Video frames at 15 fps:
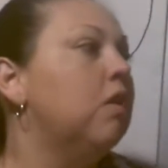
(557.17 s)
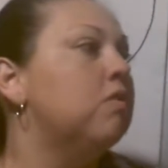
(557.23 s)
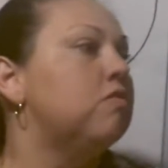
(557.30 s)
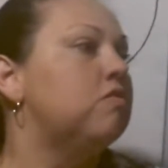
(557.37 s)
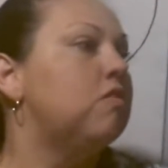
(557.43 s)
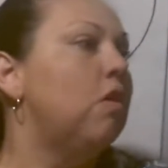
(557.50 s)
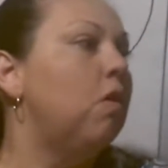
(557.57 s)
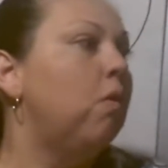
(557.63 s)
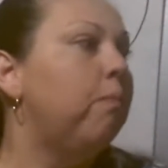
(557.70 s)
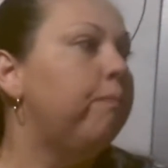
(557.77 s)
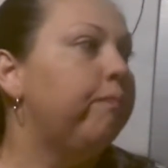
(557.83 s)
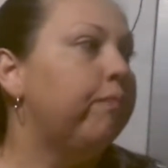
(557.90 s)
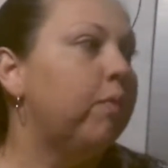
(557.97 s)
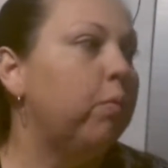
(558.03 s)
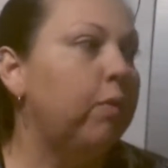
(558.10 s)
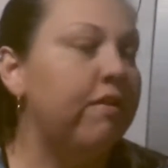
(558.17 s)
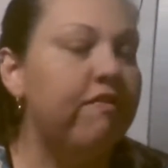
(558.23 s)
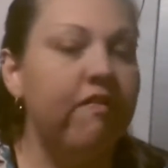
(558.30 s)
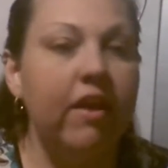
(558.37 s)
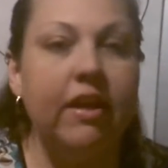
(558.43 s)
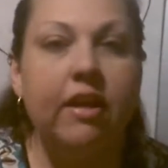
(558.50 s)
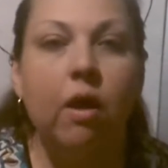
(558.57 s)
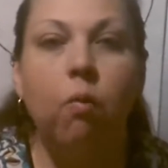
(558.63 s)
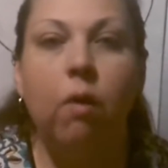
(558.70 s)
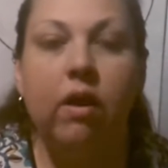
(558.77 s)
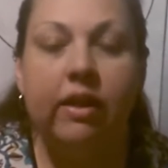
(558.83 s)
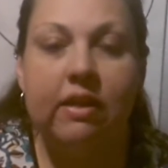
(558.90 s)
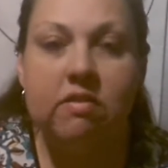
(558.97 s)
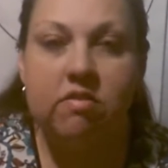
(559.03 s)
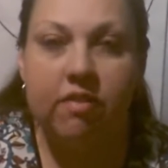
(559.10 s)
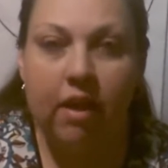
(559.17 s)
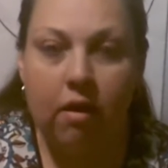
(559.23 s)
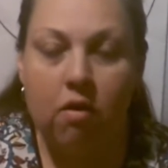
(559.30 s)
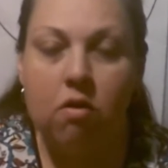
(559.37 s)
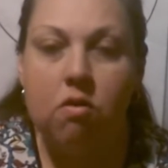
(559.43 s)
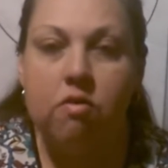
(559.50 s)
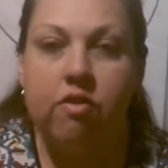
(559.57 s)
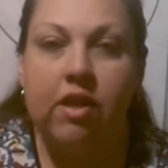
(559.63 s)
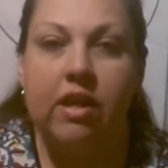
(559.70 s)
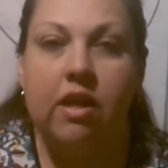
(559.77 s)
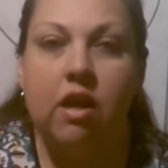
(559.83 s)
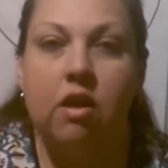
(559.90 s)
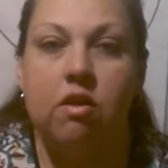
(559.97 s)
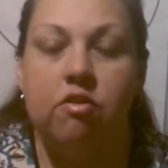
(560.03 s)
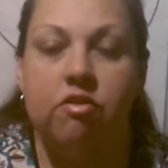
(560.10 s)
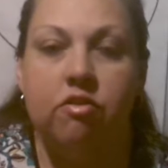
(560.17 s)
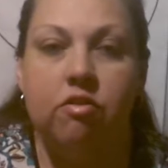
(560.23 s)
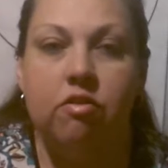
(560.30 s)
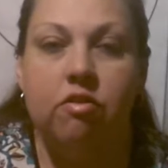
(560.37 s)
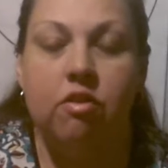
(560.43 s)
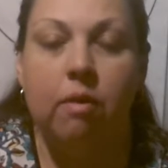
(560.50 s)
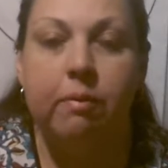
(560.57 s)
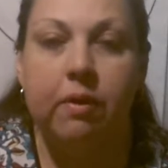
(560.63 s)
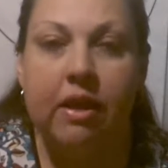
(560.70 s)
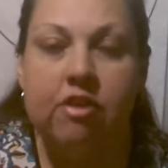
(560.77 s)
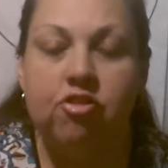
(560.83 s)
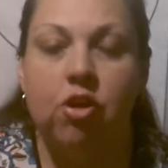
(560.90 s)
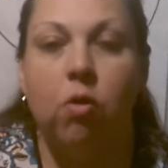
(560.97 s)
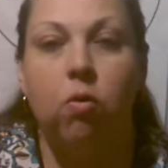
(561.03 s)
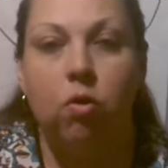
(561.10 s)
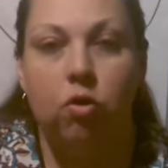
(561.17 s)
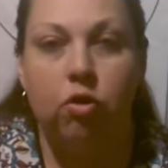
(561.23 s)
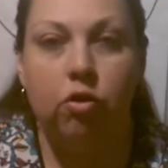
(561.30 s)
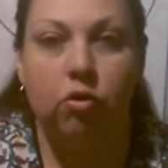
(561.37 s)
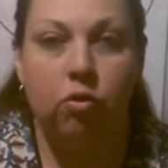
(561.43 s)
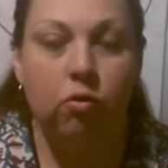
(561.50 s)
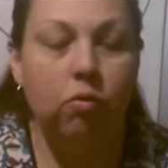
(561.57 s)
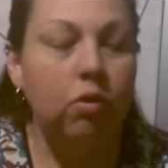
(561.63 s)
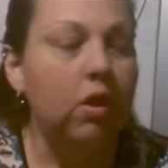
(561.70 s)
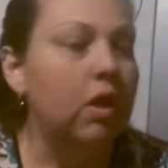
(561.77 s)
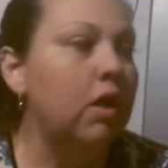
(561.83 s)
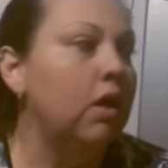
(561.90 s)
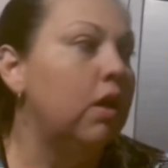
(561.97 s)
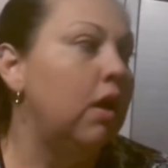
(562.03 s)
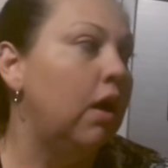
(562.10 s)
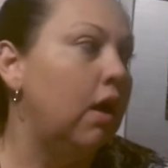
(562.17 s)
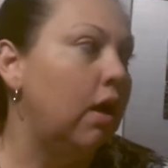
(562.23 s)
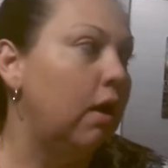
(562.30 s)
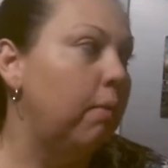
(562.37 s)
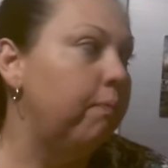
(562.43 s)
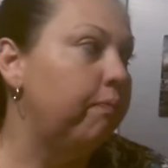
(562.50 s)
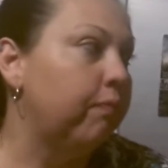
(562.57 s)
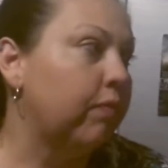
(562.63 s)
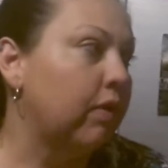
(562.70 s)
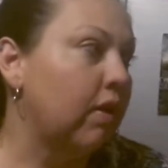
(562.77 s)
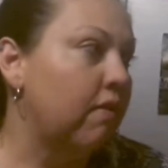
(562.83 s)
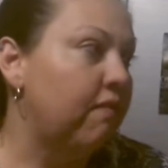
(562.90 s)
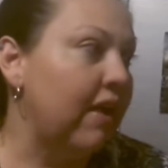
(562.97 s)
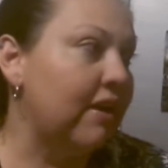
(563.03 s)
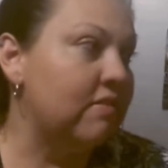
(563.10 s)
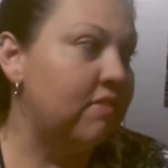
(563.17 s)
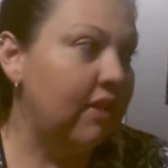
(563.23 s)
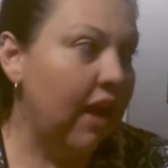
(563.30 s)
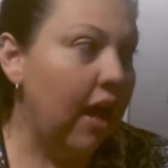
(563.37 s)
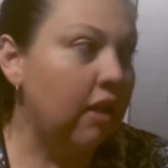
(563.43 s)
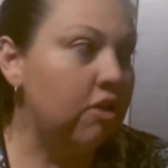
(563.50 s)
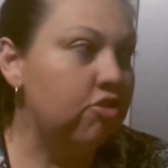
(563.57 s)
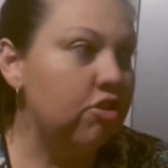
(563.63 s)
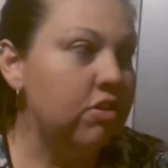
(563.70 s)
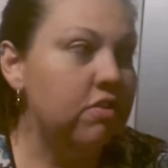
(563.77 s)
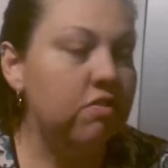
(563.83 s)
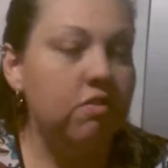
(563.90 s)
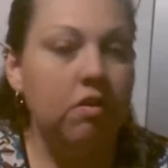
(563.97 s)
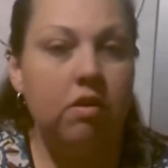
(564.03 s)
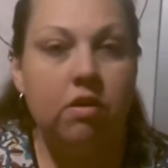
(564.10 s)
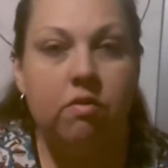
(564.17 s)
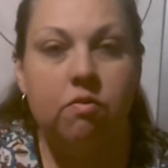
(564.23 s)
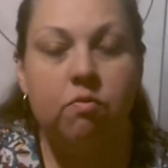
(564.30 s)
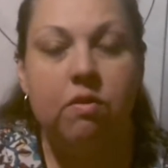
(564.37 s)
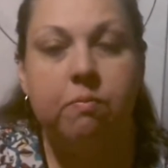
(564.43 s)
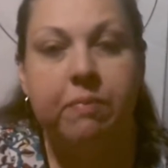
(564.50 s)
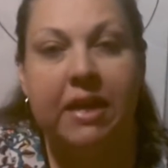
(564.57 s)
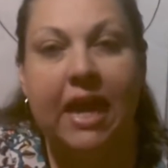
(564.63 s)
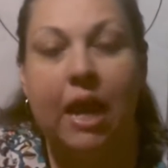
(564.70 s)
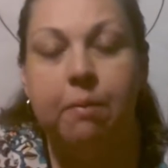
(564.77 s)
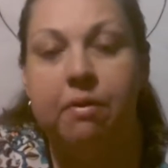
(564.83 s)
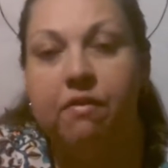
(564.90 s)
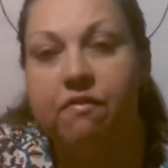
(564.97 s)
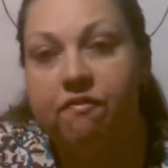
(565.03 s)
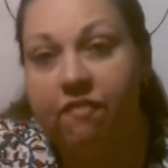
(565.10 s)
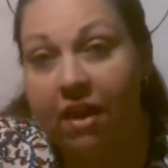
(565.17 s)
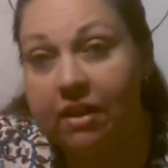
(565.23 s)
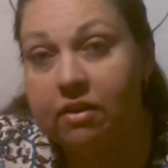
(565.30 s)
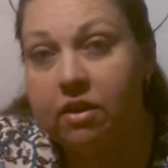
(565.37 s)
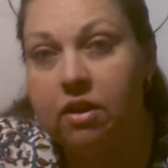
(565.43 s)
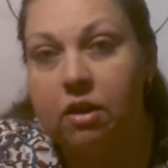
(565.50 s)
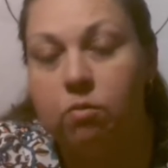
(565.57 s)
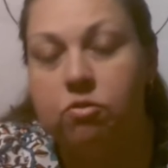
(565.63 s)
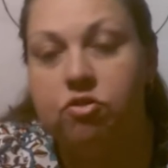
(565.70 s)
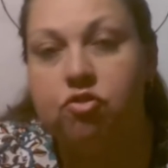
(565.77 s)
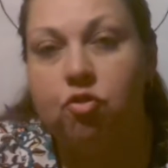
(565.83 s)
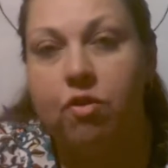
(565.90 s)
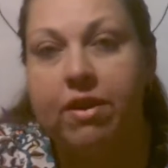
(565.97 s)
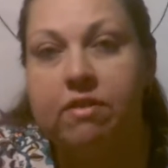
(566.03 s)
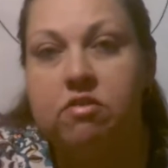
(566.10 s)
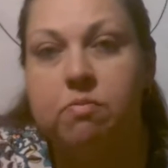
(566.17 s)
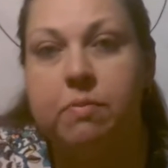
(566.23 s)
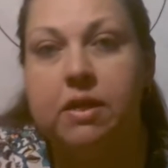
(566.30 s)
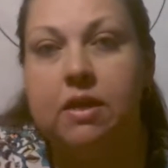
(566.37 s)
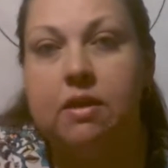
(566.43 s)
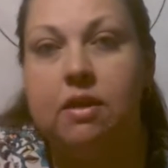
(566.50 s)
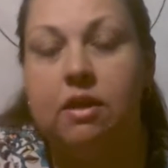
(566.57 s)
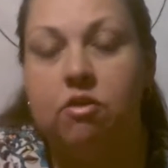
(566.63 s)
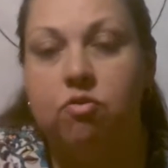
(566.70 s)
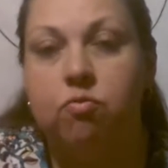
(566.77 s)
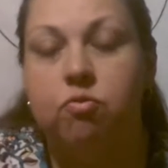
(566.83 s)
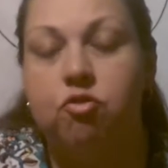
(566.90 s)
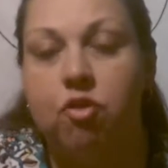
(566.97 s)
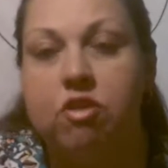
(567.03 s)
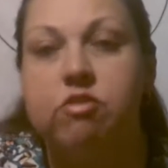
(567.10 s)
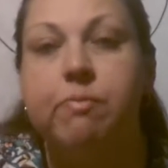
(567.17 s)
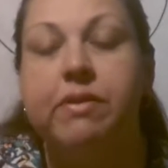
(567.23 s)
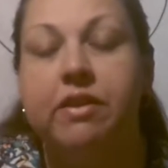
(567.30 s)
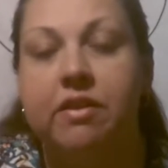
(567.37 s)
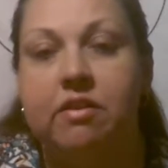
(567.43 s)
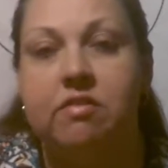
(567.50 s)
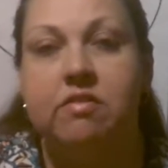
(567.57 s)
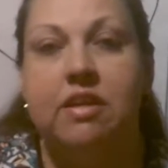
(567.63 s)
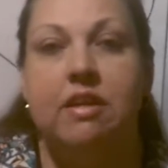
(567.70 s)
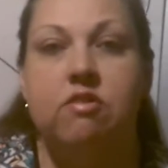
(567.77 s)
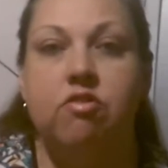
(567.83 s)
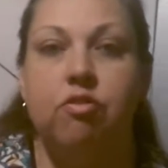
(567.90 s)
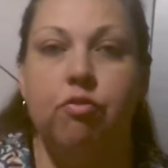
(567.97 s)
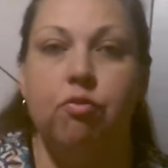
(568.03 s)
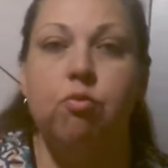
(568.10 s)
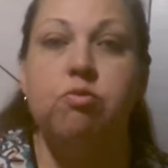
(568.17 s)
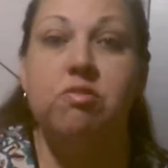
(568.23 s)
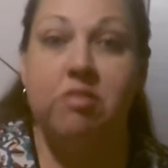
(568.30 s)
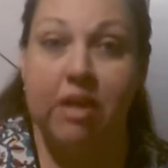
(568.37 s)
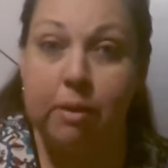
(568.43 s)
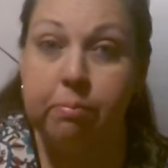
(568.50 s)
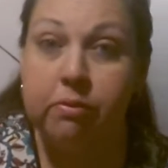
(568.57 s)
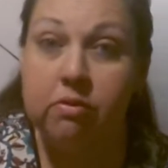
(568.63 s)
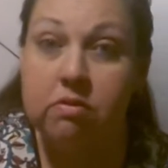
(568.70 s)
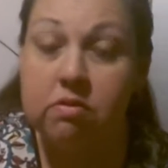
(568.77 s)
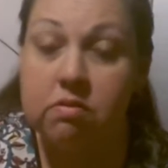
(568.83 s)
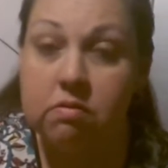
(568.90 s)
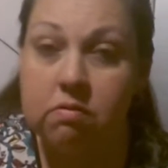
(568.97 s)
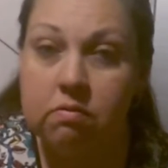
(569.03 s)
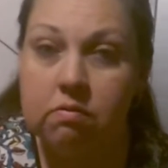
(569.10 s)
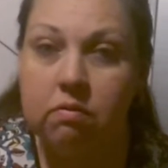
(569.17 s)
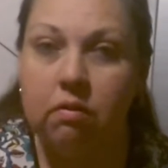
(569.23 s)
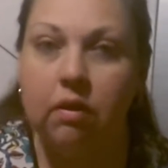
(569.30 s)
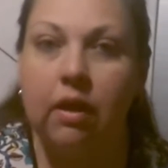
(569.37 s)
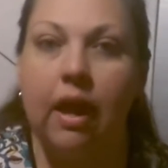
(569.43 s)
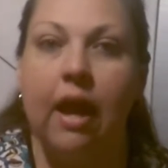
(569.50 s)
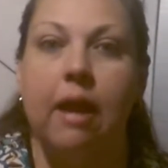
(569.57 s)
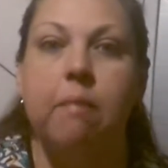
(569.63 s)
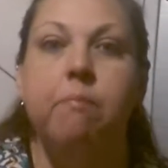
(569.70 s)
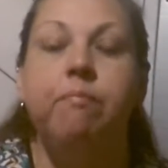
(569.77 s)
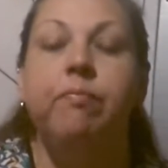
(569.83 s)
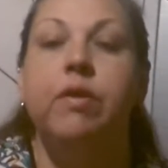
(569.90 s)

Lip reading: So we find out while he's there that a WHO or WHO vaccinologist became infected. He transmitted the disease through samples, okay?